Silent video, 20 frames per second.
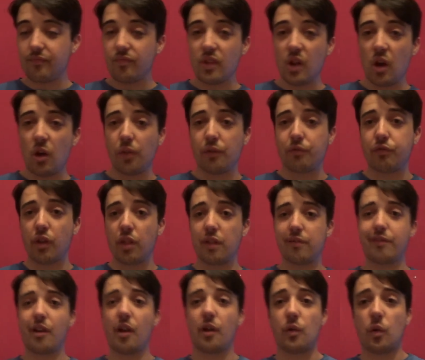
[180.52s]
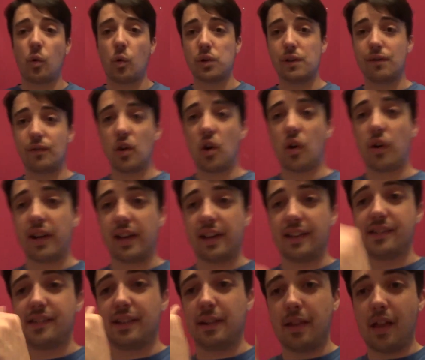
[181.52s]
On the front of the phone, all you've got
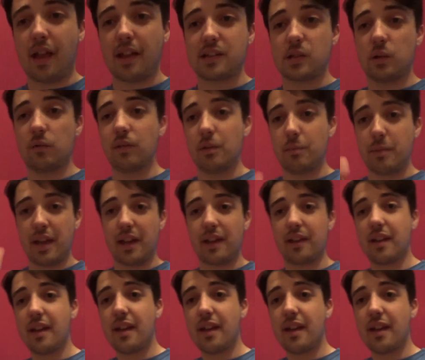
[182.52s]
is the nice lovely big